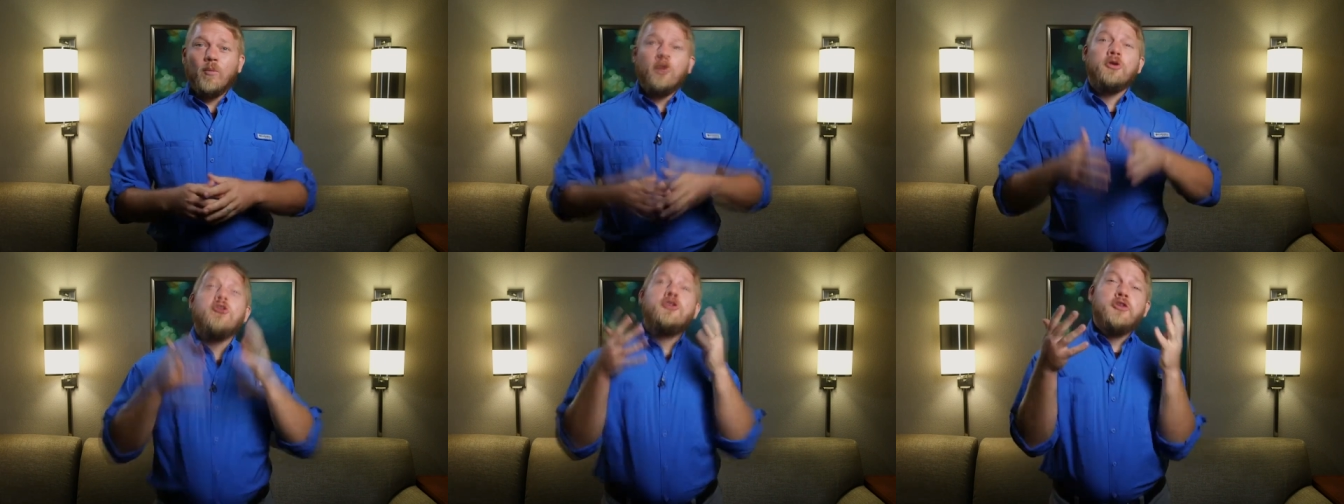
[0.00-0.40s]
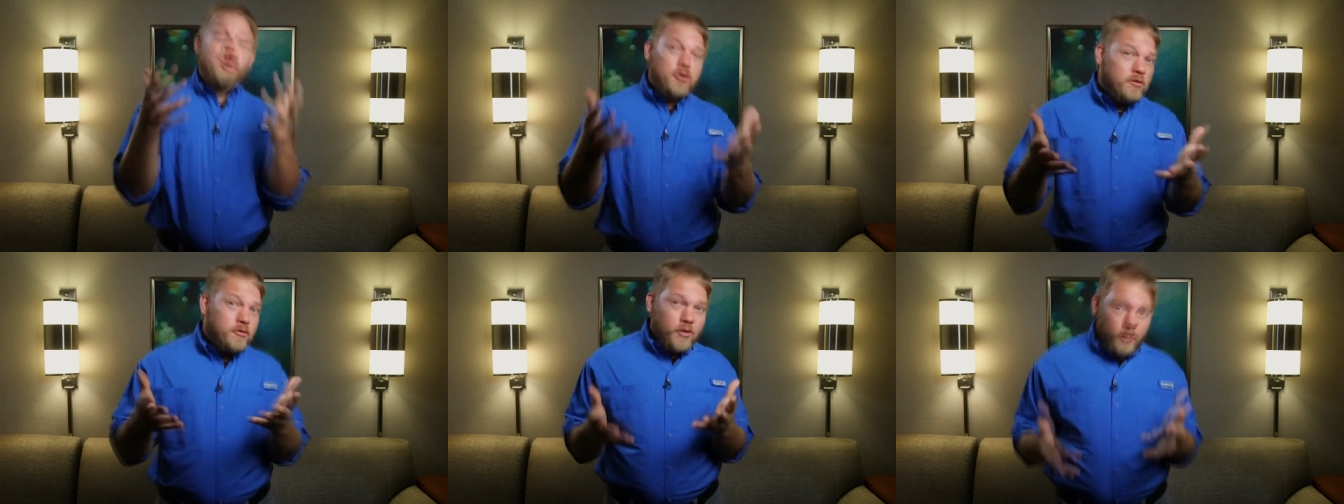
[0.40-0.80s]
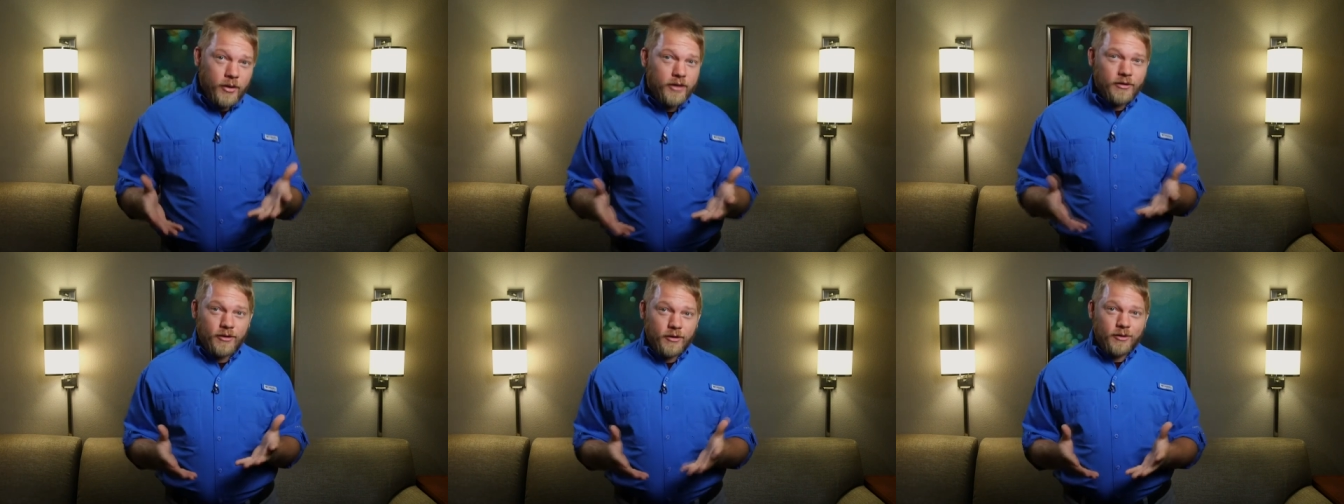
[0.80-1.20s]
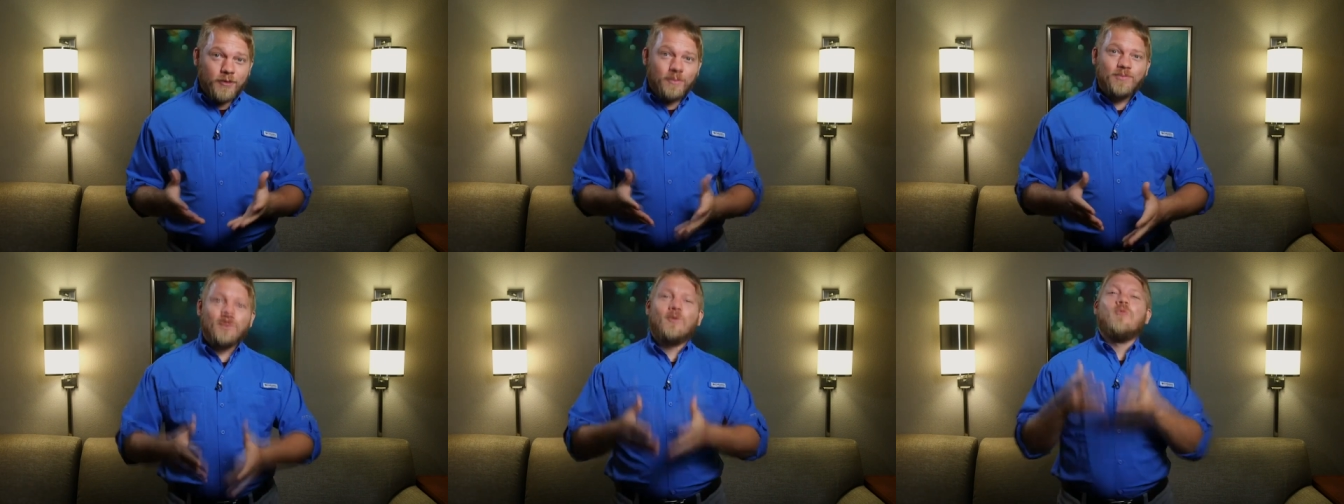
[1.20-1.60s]
What are you going to
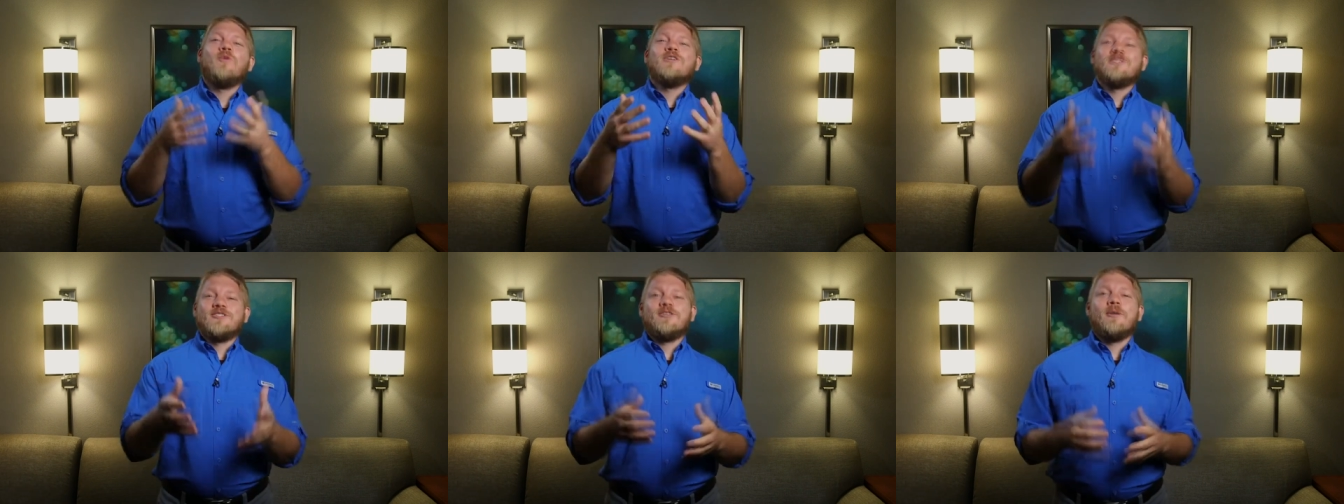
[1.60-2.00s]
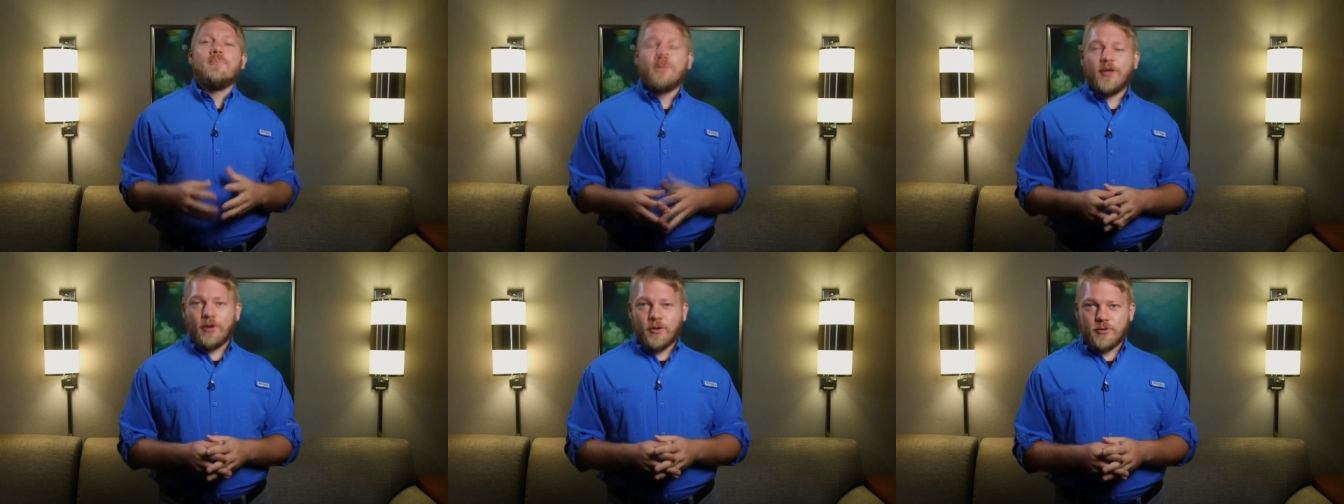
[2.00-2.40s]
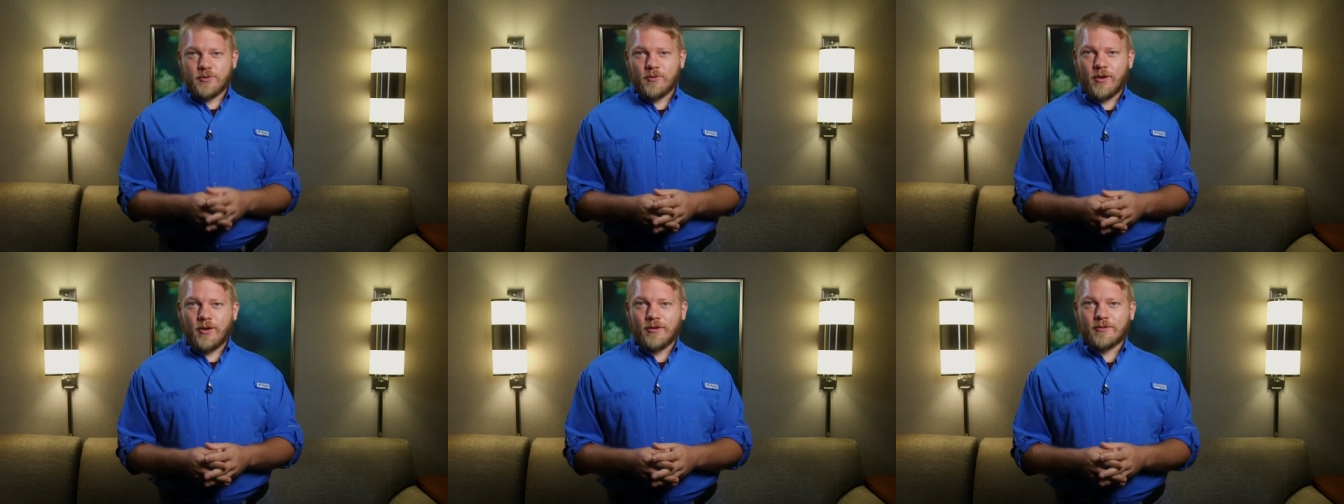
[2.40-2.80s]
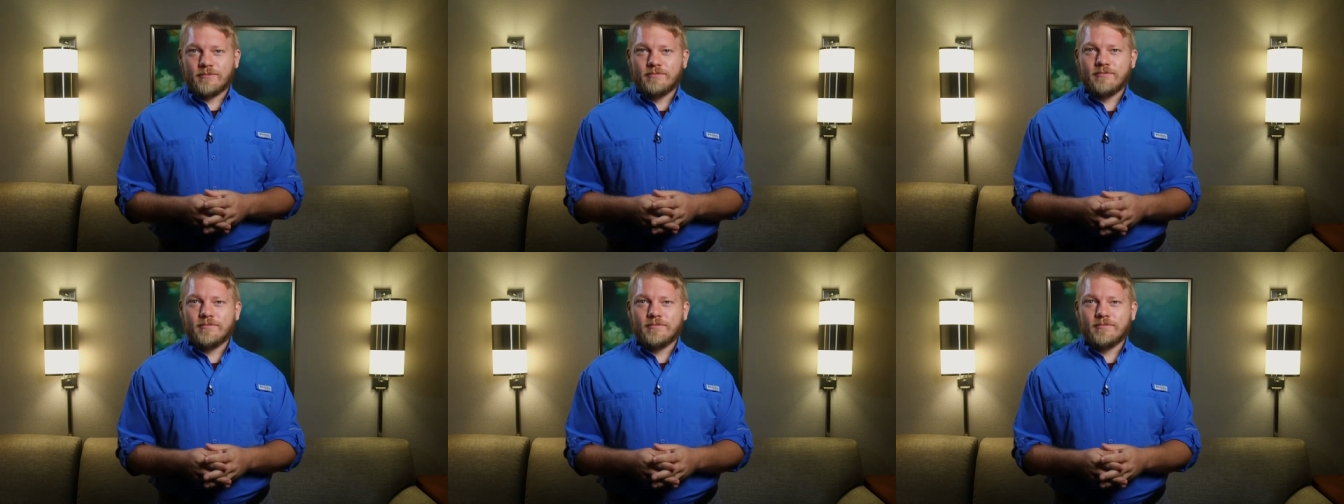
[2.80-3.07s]
do when something goes wrong?